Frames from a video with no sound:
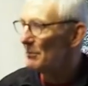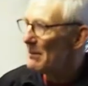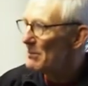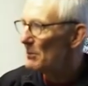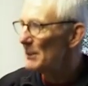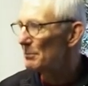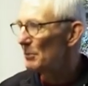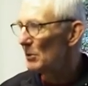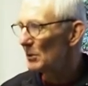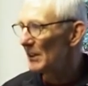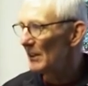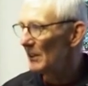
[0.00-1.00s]
Remember, we
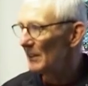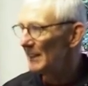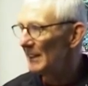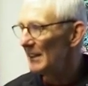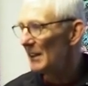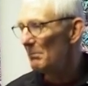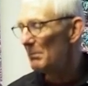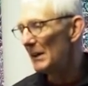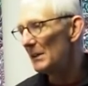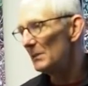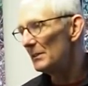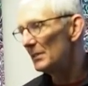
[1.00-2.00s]
spoke earlier
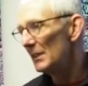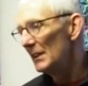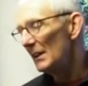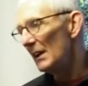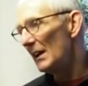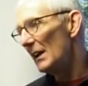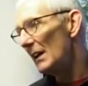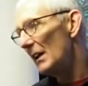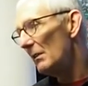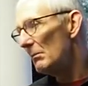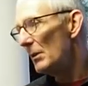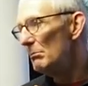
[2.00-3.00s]
about um,